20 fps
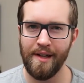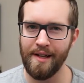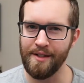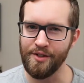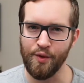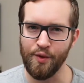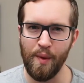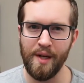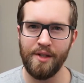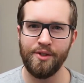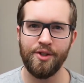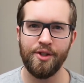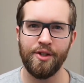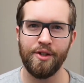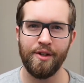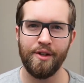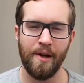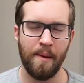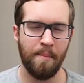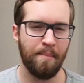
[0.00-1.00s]
a
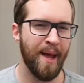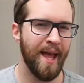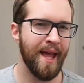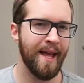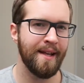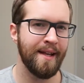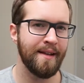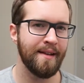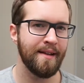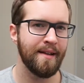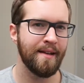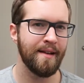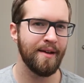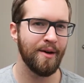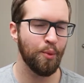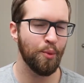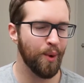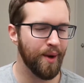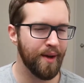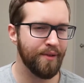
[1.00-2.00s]
sweatshirt, a pin,
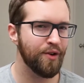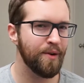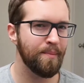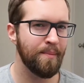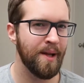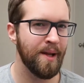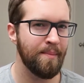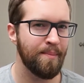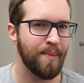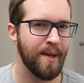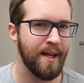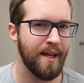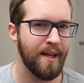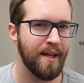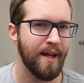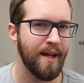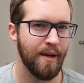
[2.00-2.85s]
whatever it might be?